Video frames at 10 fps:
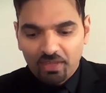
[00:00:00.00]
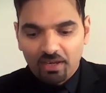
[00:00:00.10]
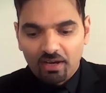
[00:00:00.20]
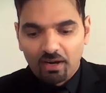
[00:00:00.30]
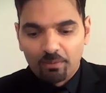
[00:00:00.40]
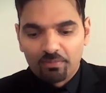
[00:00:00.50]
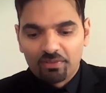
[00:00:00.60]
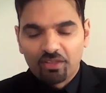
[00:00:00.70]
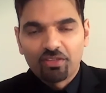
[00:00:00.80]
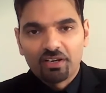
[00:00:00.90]
the
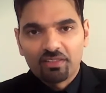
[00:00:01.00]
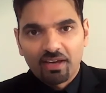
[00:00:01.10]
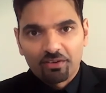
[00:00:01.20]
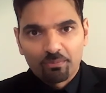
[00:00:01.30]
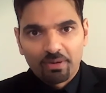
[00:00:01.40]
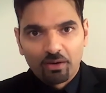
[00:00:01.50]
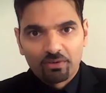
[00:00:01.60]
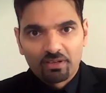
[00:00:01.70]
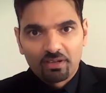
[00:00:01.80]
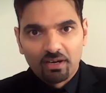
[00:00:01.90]

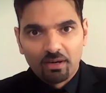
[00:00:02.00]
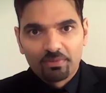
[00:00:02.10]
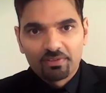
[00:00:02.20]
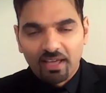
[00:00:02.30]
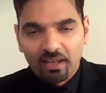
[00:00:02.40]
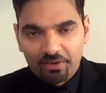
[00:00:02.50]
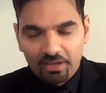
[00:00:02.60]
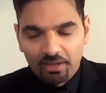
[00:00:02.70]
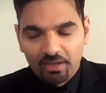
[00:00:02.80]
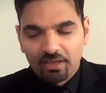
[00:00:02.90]
£30,000
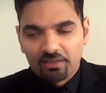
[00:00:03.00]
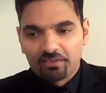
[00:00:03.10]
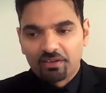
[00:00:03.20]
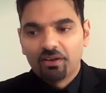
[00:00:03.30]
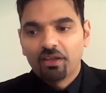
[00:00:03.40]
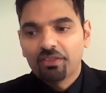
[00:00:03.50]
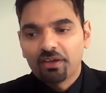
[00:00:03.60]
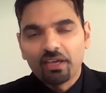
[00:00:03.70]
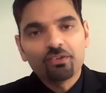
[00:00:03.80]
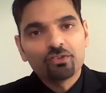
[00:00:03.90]
salary. There's
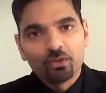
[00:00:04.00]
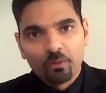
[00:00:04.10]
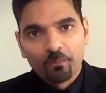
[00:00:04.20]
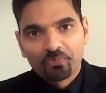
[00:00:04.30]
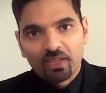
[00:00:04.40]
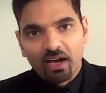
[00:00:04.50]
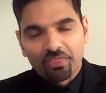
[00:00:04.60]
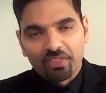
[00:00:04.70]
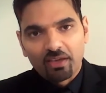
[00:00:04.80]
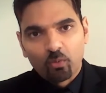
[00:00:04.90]
another issue,
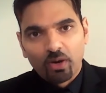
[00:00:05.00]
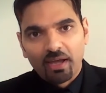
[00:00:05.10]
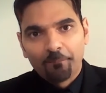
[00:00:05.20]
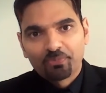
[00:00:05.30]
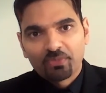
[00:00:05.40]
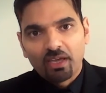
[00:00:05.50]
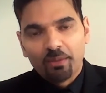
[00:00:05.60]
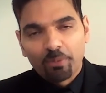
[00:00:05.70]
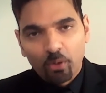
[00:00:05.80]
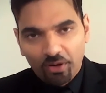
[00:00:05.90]
I think, where
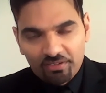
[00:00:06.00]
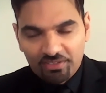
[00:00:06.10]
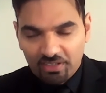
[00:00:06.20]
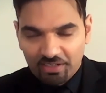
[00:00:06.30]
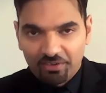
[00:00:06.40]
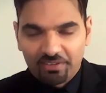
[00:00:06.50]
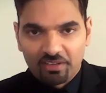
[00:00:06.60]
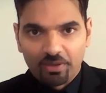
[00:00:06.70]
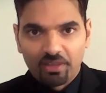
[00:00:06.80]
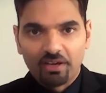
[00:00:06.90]
employers have certainly raised
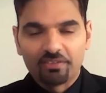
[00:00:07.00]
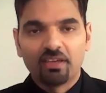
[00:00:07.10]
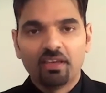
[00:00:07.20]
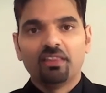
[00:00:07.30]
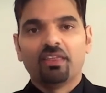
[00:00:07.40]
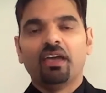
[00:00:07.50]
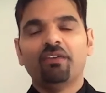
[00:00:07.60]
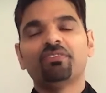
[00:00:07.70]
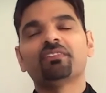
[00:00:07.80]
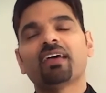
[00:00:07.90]
it with us, that
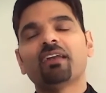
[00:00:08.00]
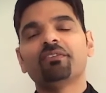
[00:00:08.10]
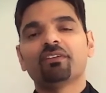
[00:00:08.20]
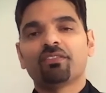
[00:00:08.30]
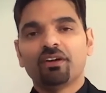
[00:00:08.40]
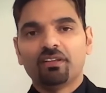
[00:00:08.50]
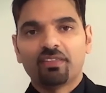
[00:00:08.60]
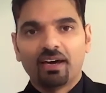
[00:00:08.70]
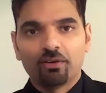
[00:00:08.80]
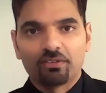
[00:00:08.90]
if the salary is at
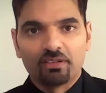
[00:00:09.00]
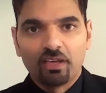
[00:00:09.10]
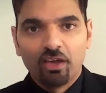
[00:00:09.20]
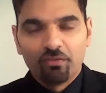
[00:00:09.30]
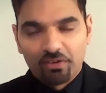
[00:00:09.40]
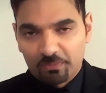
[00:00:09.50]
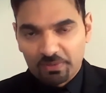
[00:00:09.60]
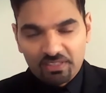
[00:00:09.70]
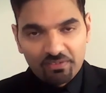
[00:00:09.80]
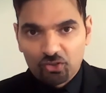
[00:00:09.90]
30,000 for a
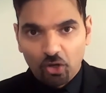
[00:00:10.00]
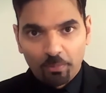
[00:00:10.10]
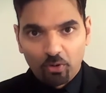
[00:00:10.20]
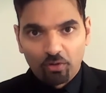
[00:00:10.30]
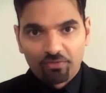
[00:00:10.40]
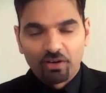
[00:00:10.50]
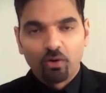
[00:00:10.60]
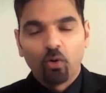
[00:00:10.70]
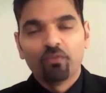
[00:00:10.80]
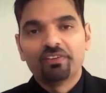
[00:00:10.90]
specific job role for
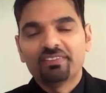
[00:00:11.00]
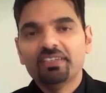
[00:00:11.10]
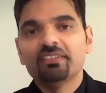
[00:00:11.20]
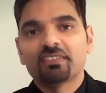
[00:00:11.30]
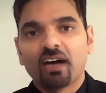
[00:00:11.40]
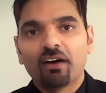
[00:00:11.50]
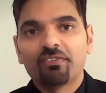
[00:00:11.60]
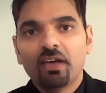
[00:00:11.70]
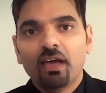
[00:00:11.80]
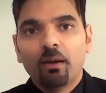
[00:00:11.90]
overseas staff,
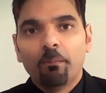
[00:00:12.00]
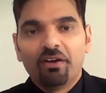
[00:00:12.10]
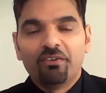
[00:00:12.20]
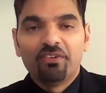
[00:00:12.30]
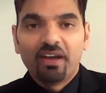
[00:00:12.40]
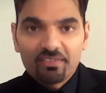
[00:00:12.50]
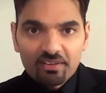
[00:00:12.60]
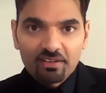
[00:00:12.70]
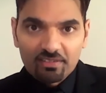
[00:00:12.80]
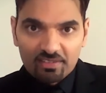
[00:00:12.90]
but
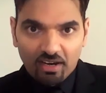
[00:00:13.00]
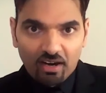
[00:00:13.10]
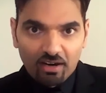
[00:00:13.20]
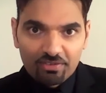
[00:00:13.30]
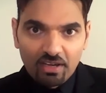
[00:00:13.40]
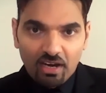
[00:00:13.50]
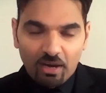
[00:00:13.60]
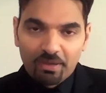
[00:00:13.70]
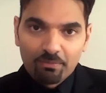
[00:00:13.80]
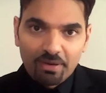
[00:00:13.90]
resident staff are
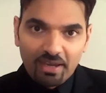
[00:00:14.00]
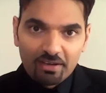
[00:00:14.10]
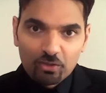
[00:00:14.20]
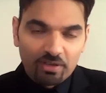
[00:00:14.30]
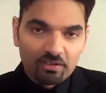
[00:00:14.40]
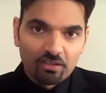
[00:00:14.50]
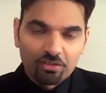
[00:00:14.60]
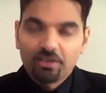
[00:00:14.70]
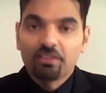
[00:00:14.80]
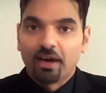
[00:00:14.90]
being paid
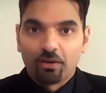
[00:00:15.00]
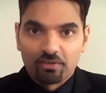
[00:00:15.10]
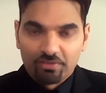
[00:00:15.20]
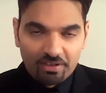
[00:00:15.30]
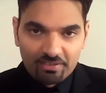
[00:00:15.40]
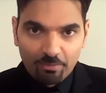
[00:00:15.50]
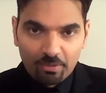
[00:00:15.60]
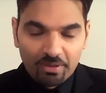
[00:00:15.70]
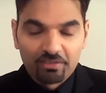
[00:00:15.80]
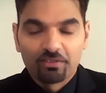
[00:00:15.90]
23,000, for example,
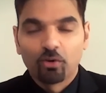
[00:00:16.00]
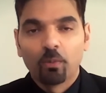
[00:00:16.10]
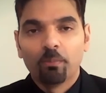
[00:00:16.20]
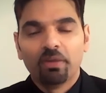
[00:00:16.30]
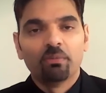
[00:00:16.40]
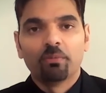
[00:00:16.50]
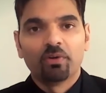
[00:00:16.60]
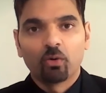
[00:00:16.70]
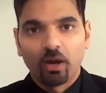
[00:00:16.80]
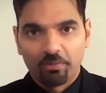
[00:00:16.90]
because there's no minimum
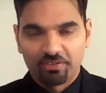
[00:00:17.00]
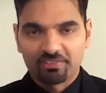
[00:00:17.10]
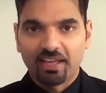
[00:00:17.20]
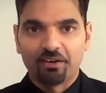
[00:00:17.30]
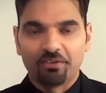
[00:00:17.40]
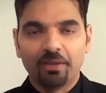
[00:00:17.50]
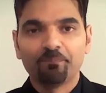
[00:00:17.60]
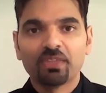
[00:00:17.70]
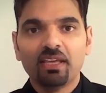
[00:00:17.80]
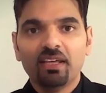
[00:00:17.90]
requirement for salary,
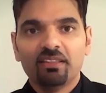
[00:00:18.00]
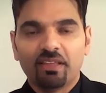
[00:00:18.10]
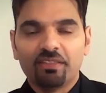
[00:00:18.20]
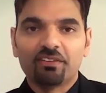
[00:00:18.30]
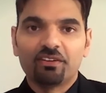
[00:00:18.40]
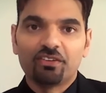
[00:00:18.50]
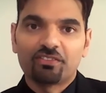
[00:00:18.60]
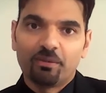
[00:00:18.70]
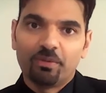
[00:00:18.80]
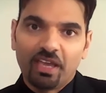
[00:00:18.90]
then there's a
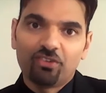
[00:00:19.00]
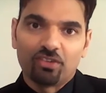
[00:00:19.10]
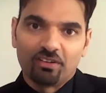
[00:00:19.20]
discrimination.